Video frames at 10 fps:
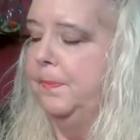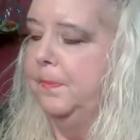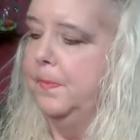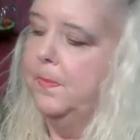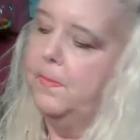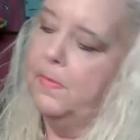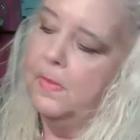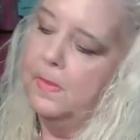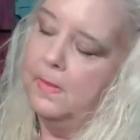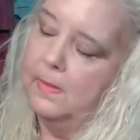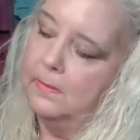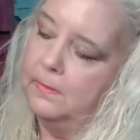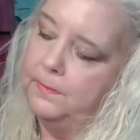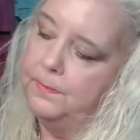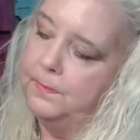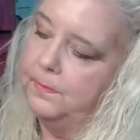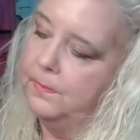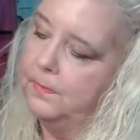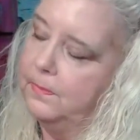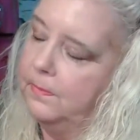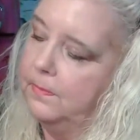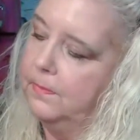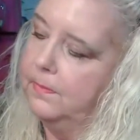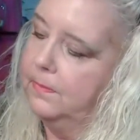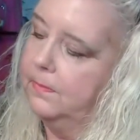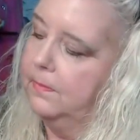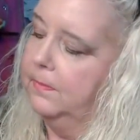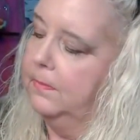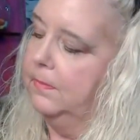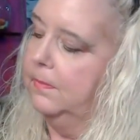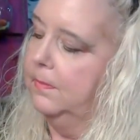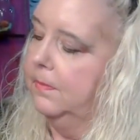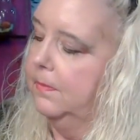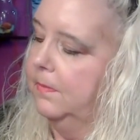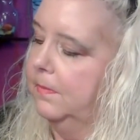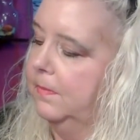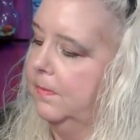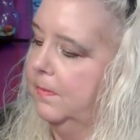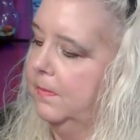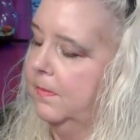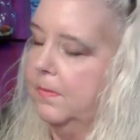[no speech]